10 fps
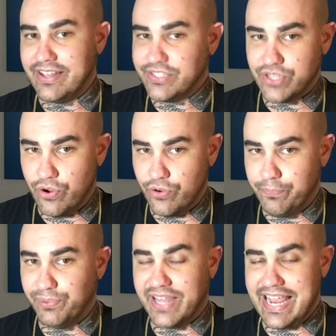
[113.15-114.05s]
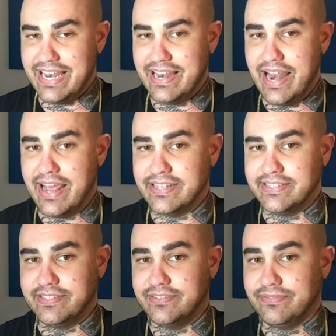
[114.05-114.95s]
so blatant
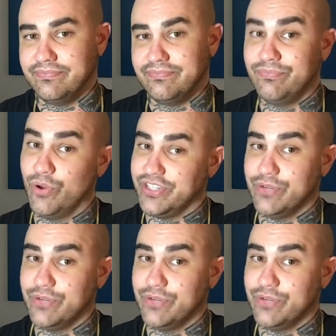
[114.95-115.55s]
as well,